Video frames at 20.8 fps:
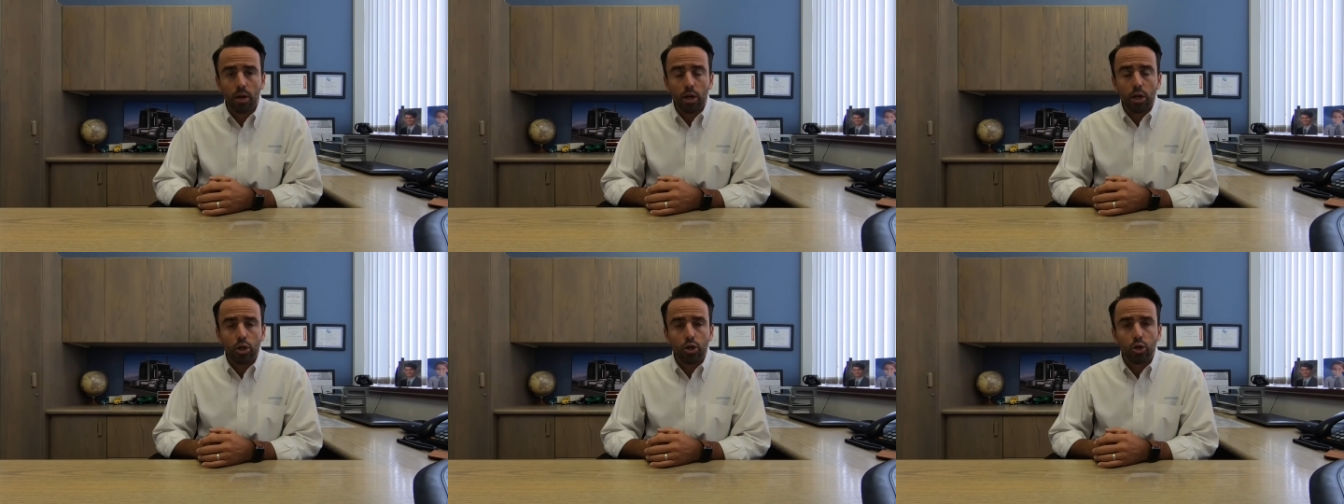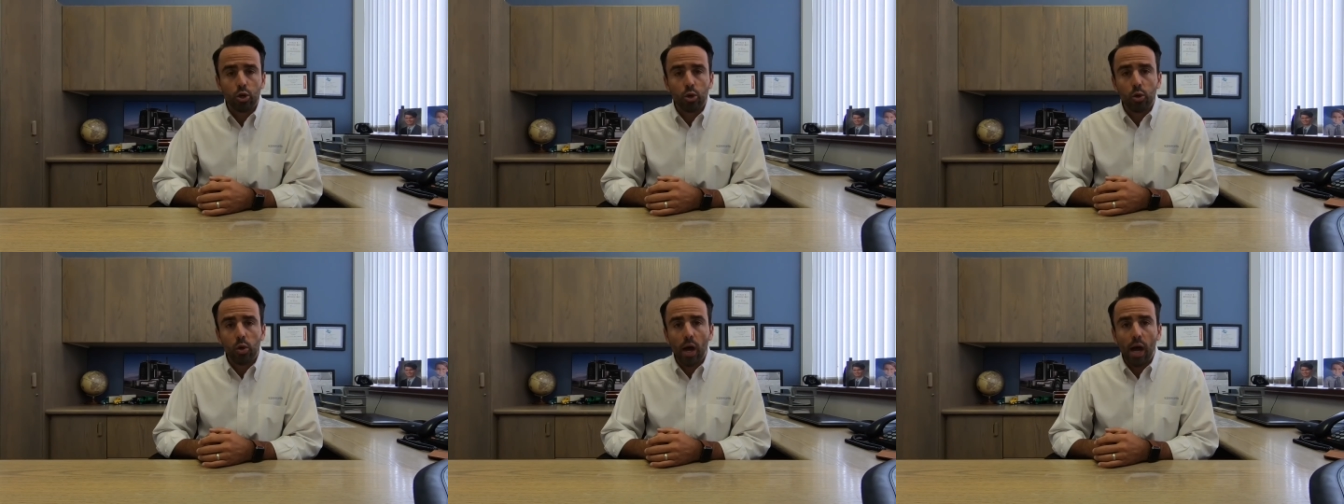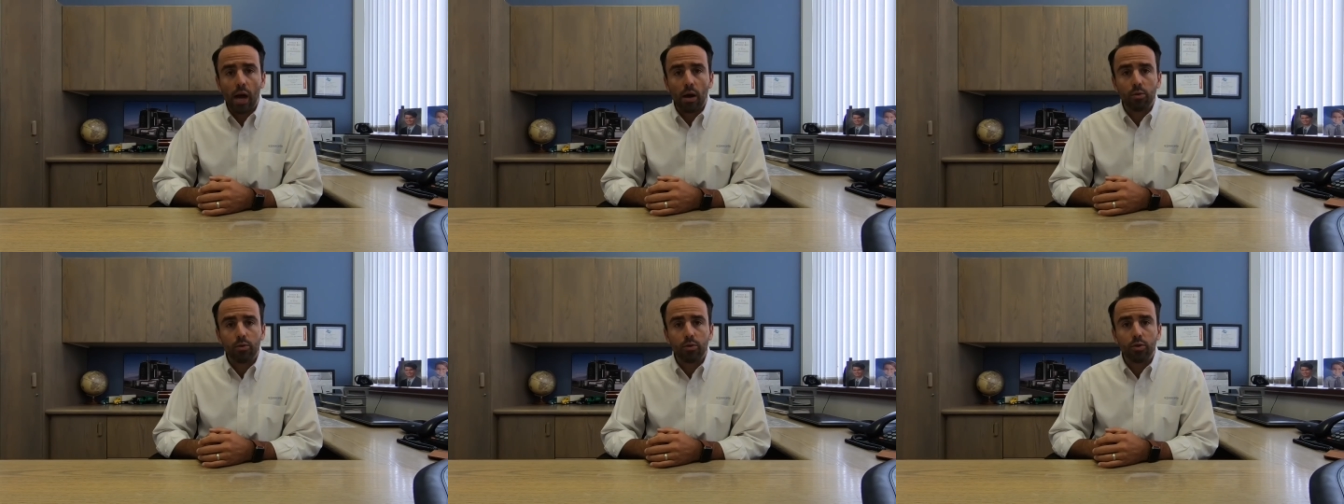show you
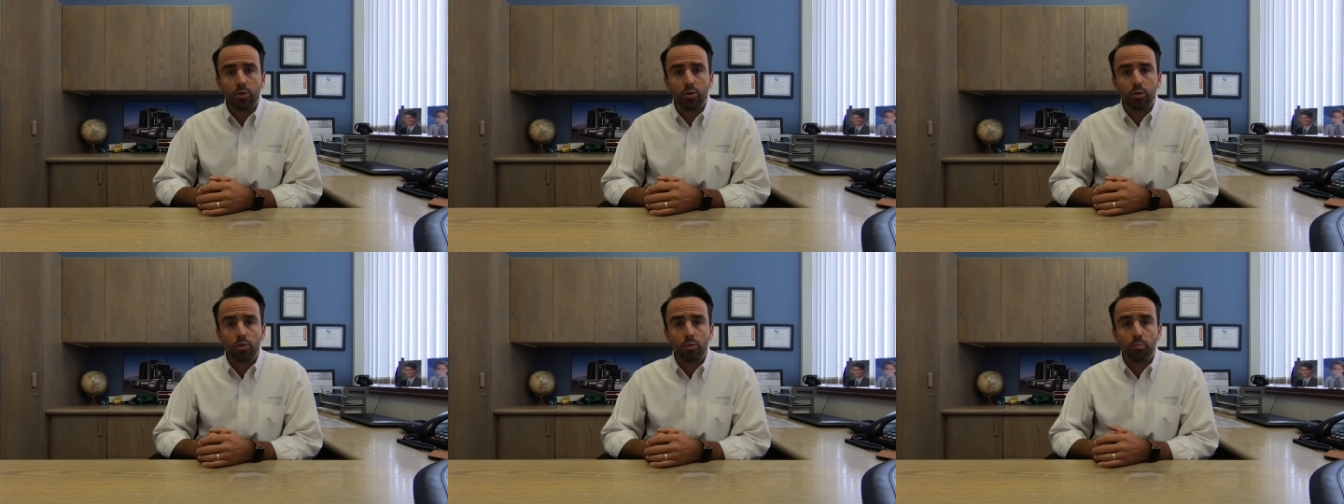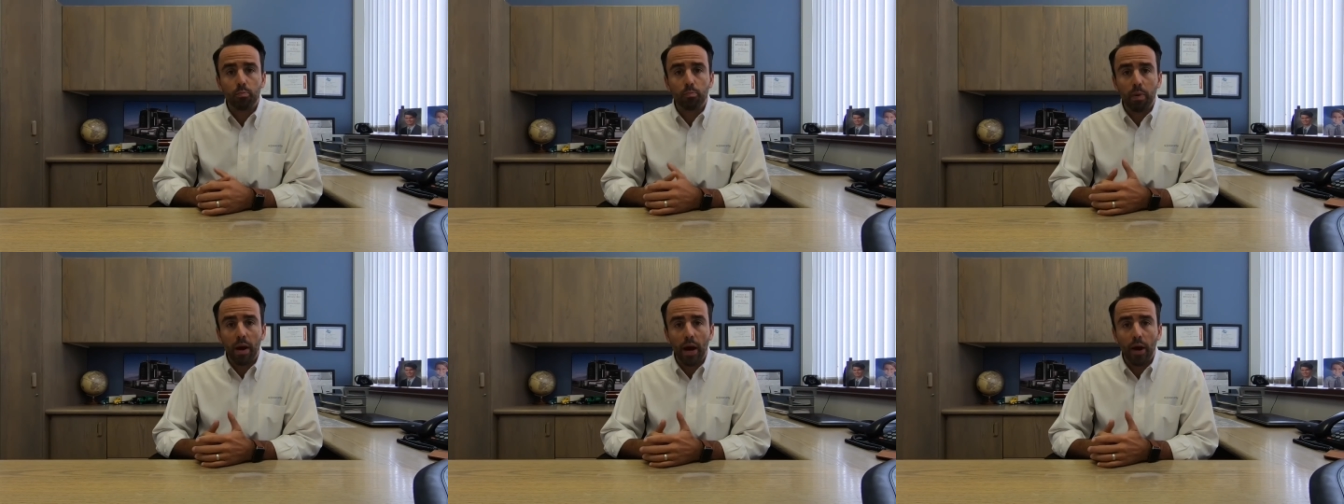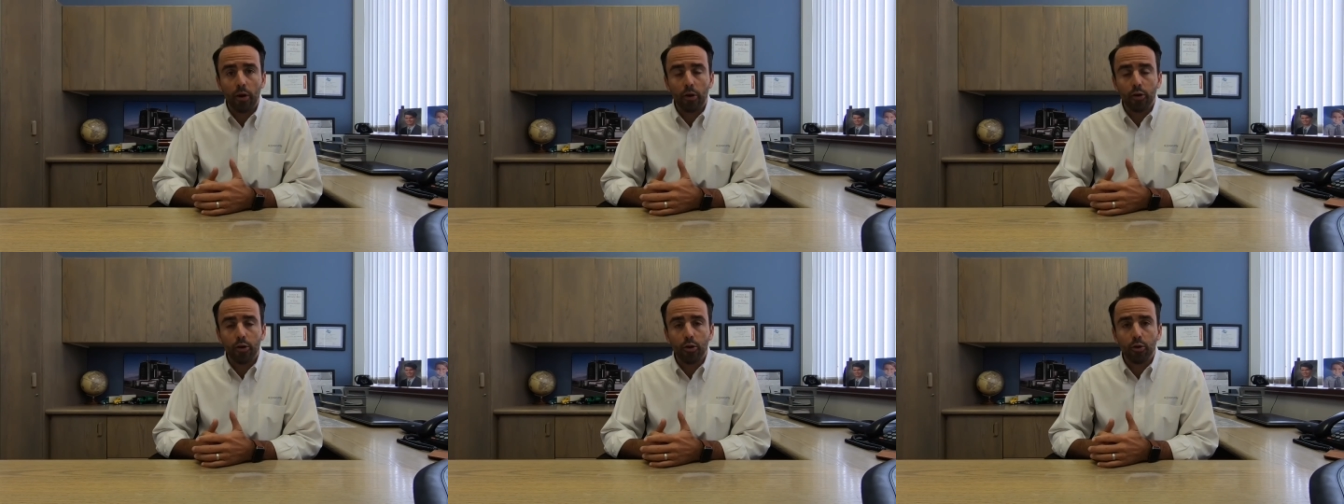how to
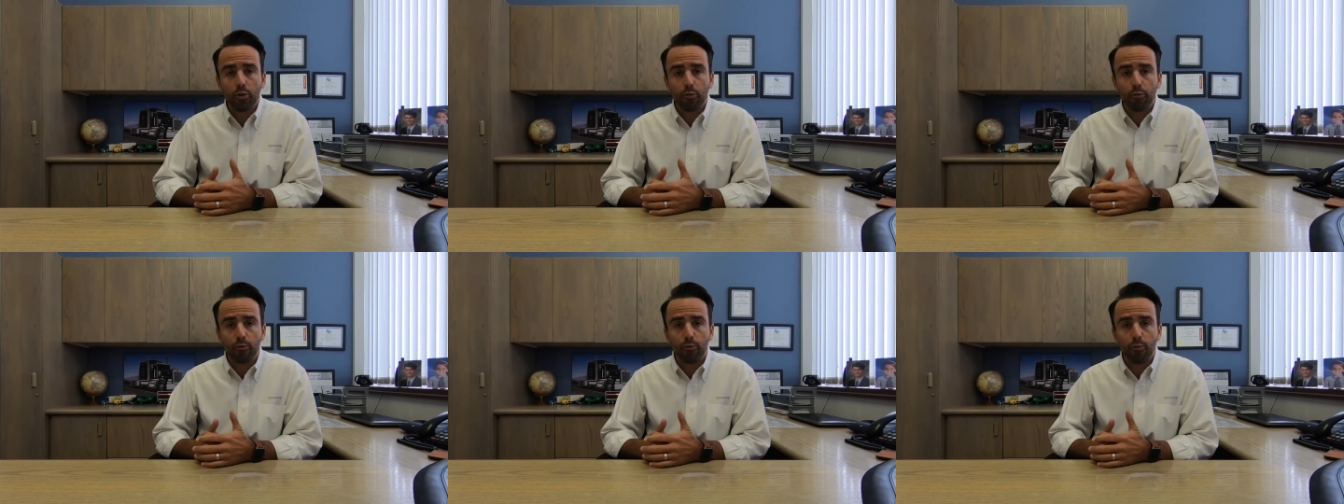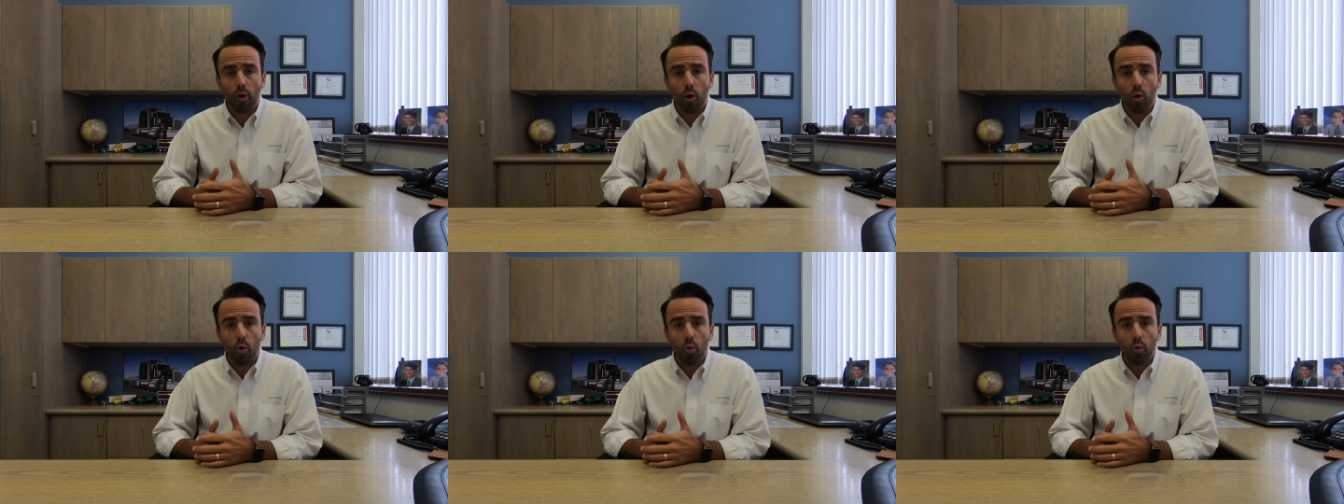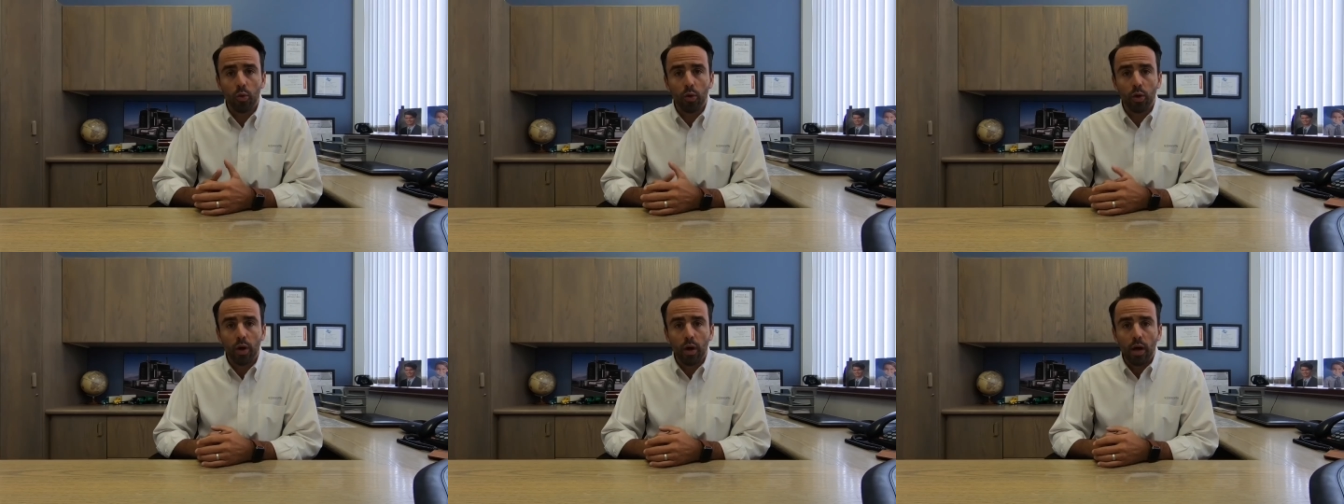pair your
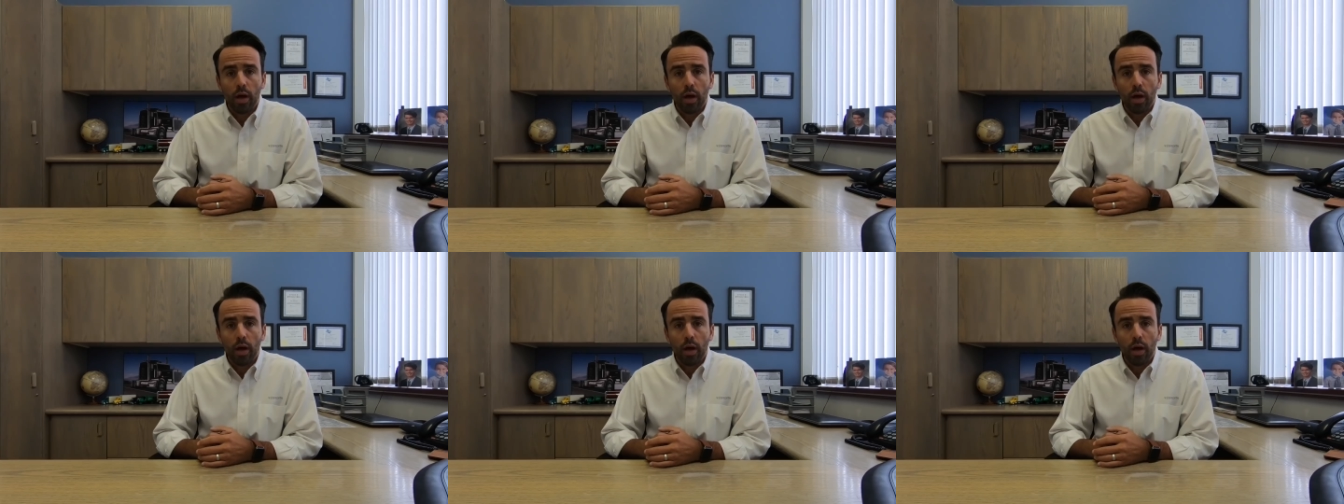phone